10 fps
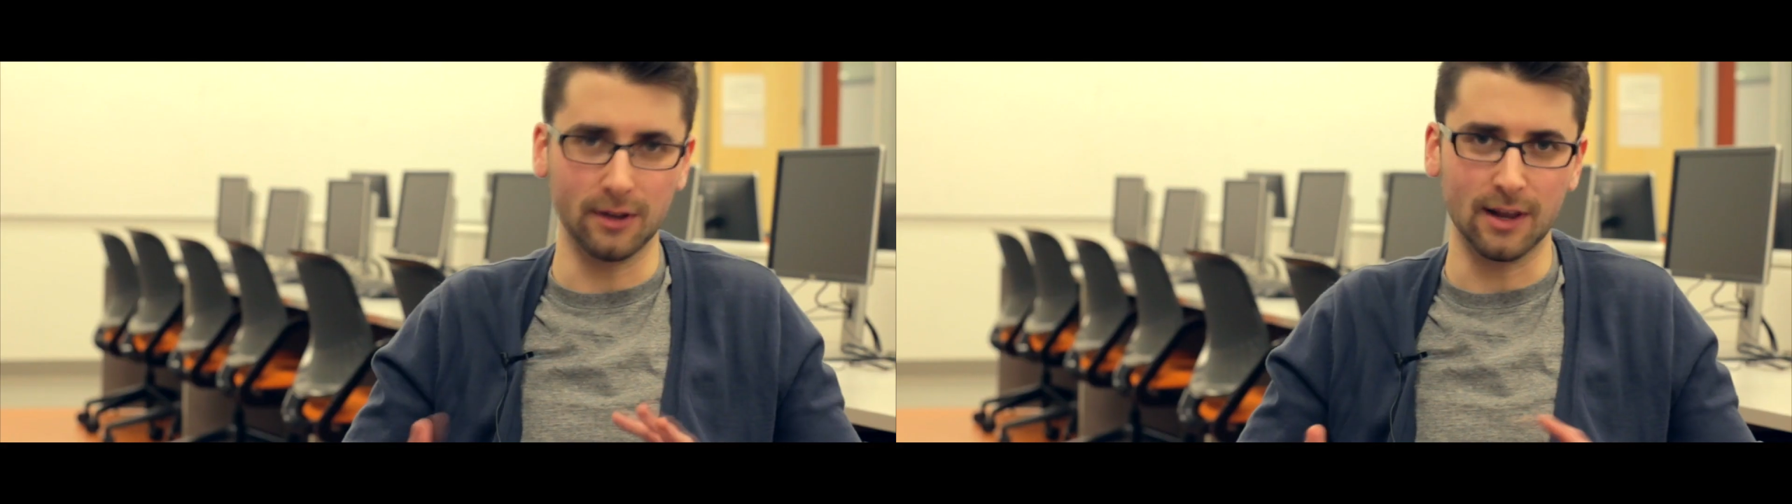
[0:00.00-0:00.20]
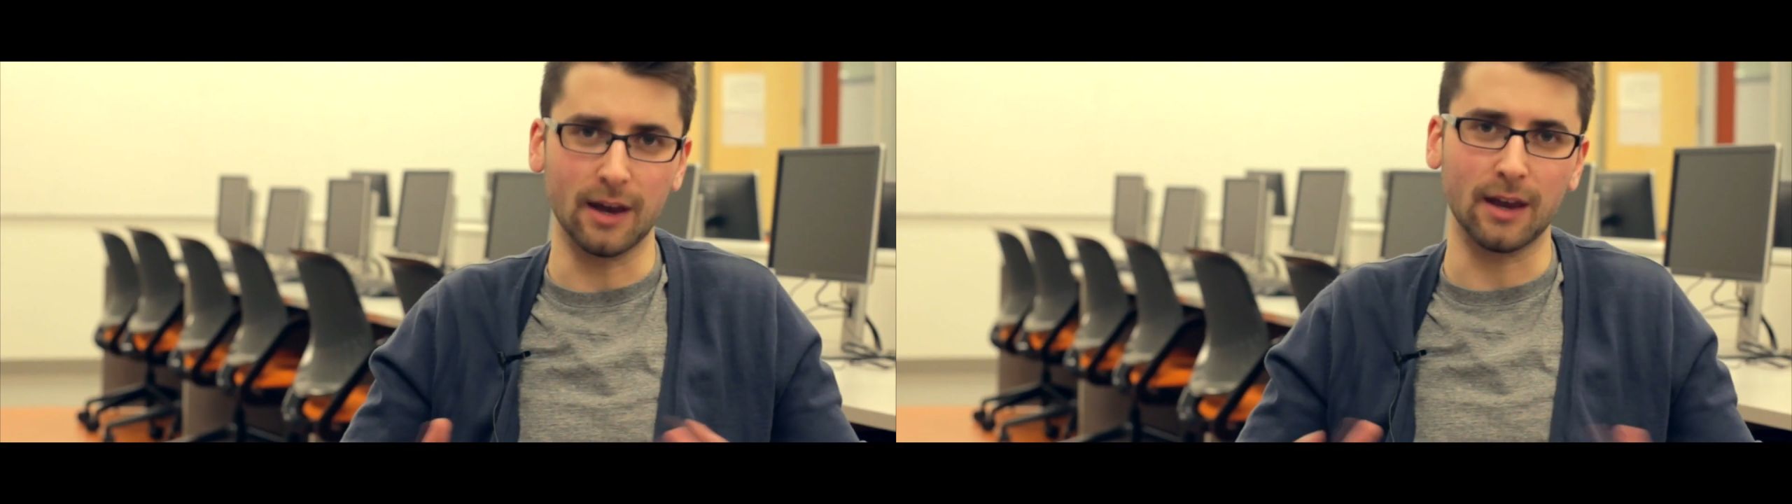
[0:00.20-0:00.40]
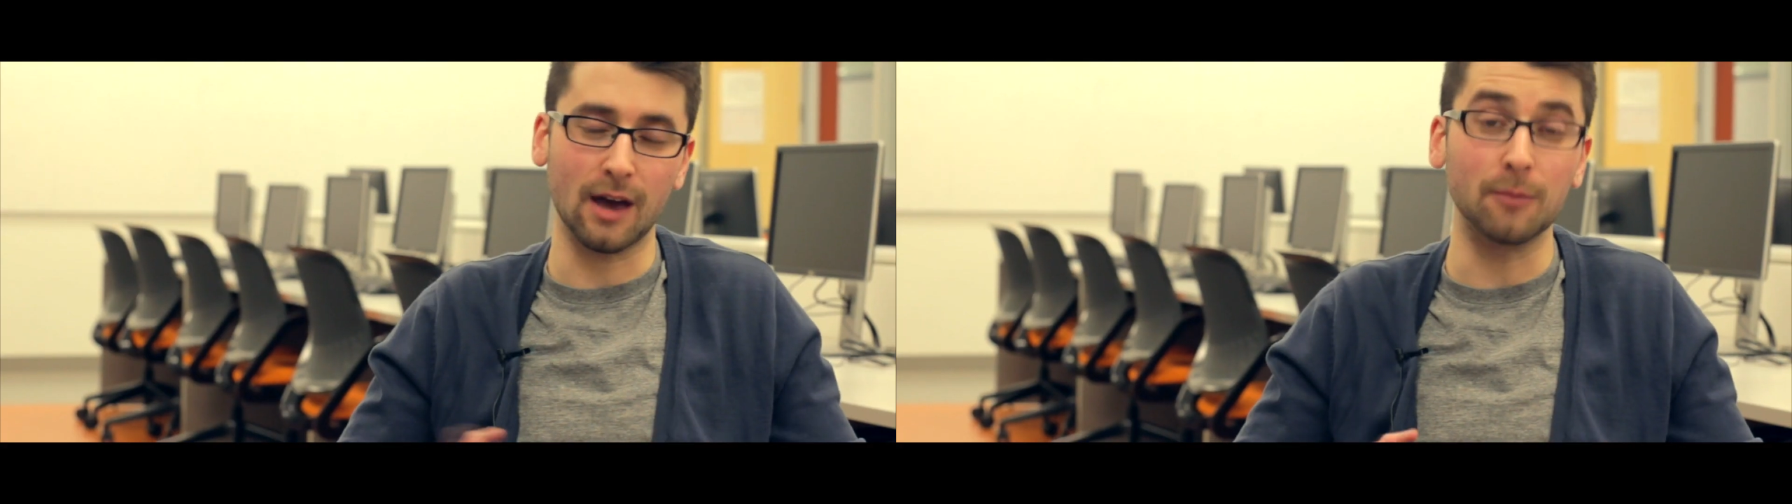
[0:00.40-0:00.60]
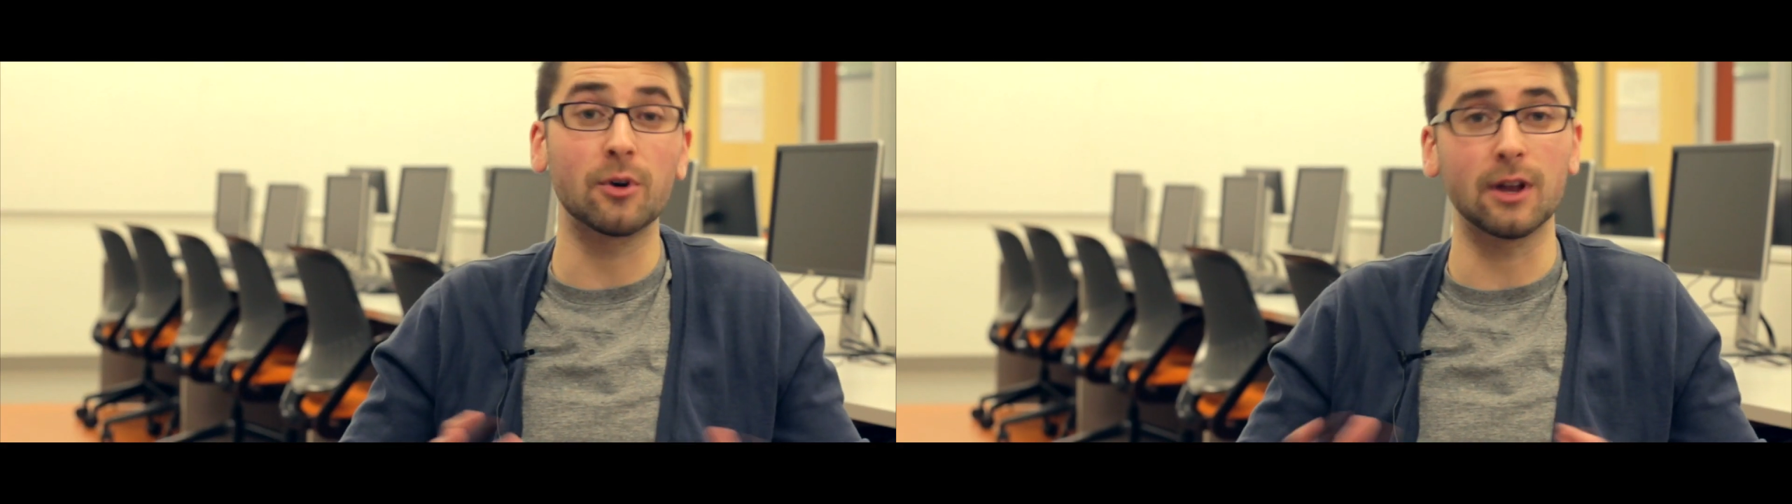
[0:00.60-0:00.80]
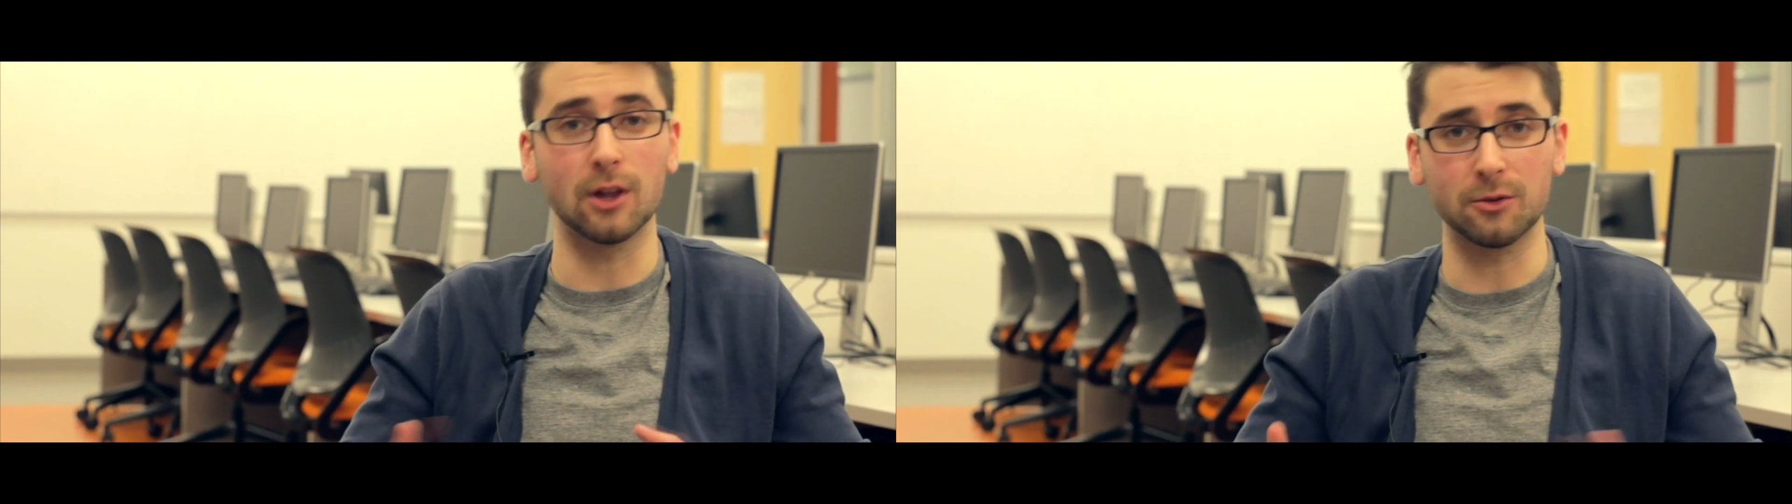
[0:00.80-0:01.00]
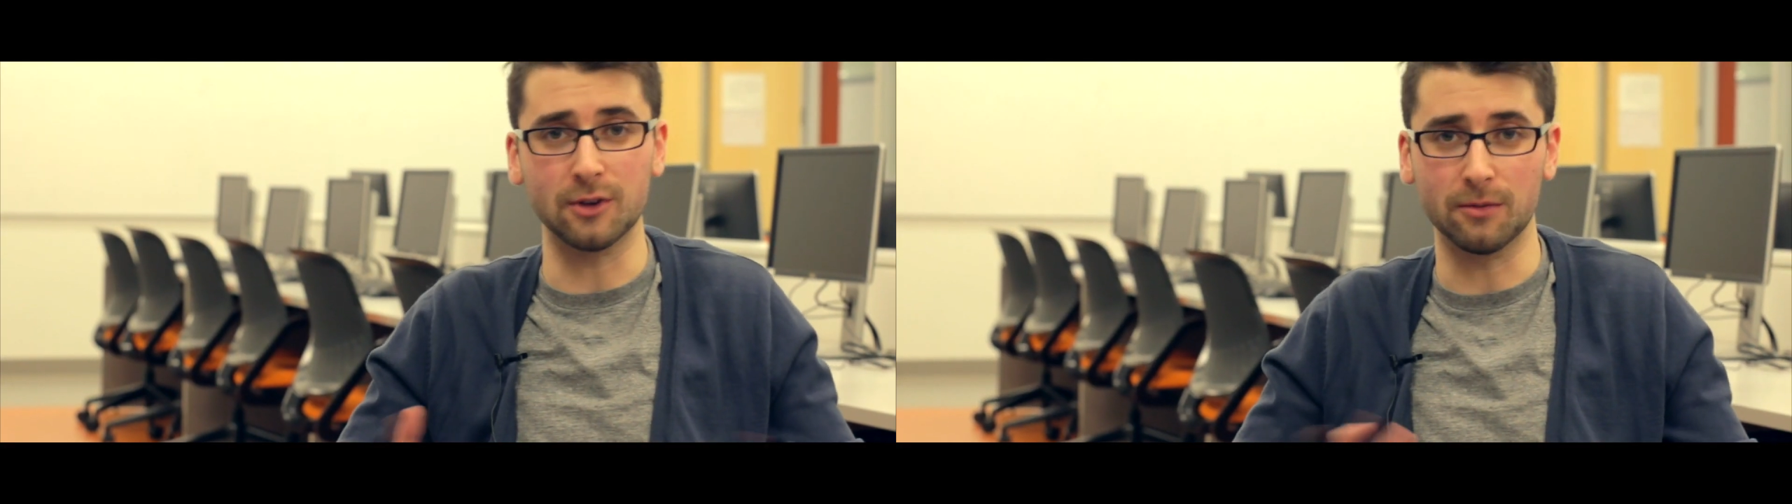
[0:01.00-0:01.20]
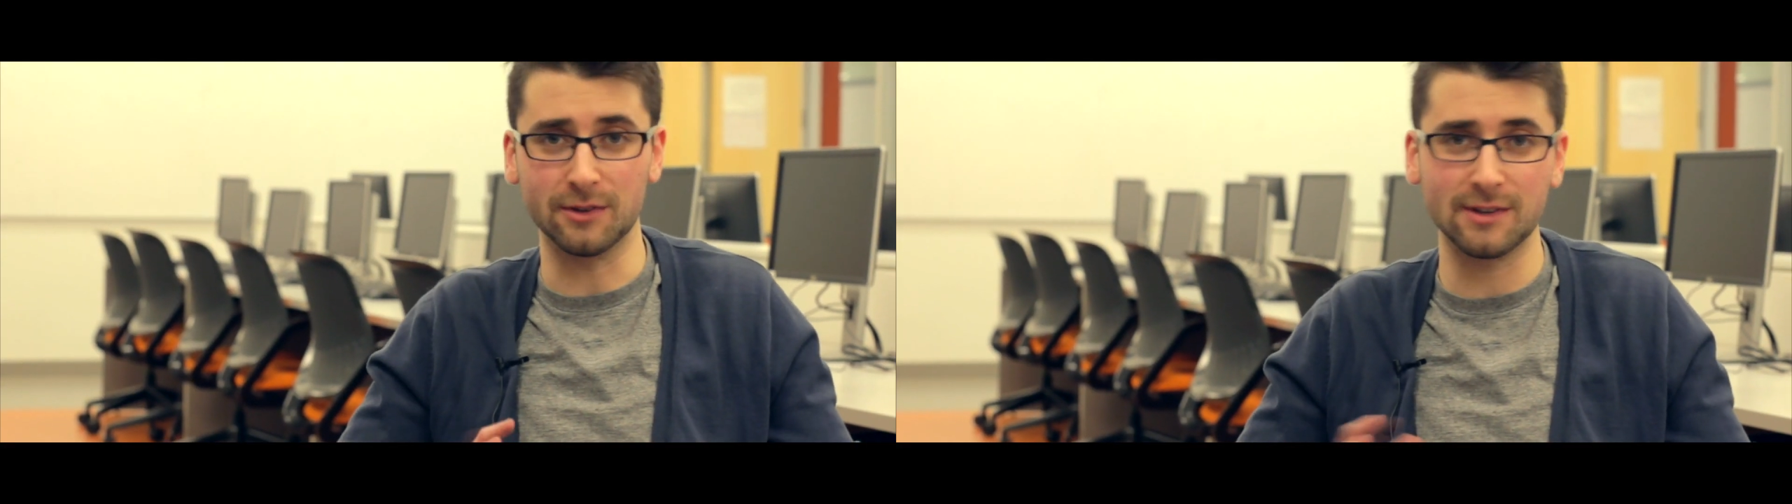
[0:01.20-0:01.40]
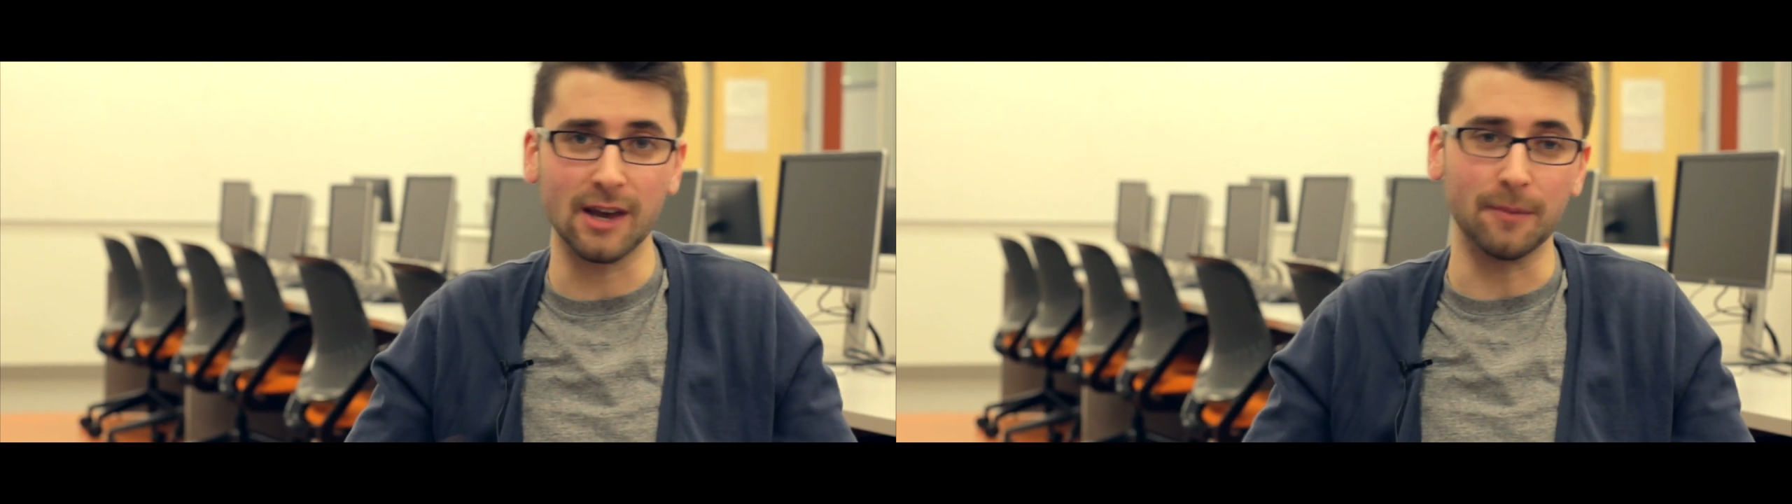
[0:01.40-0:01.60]
and like had pretty low
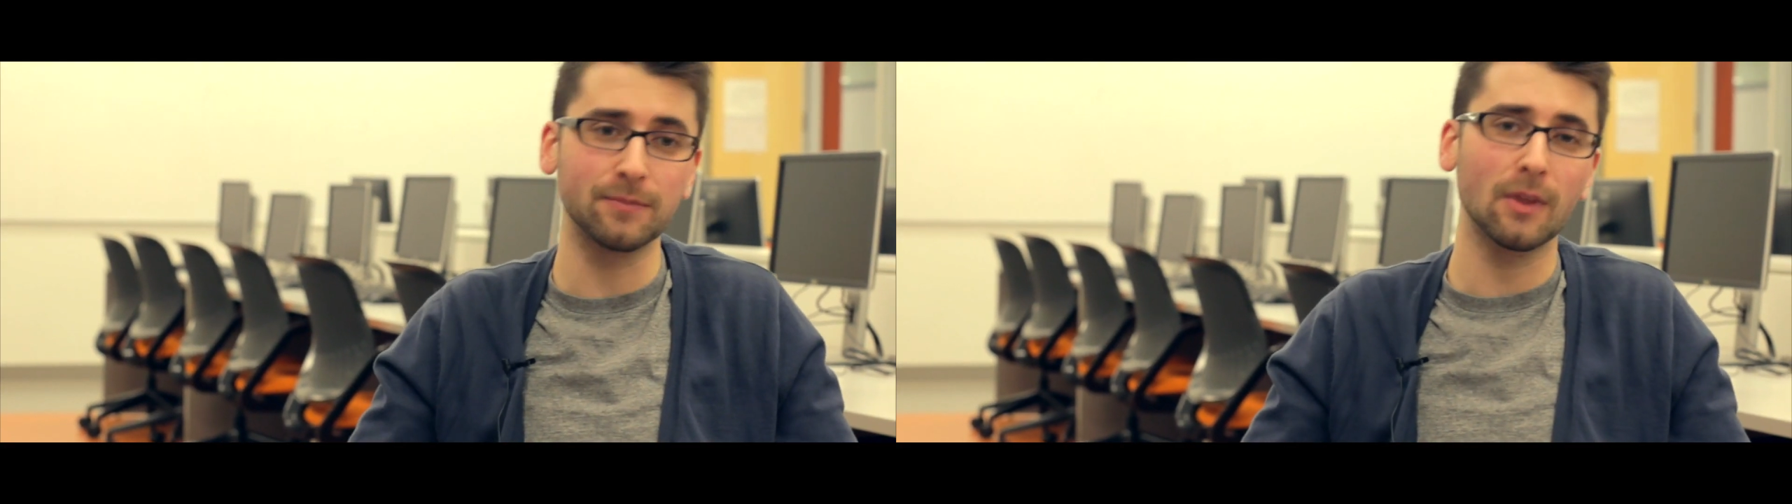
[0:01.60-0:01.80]
self-esteem.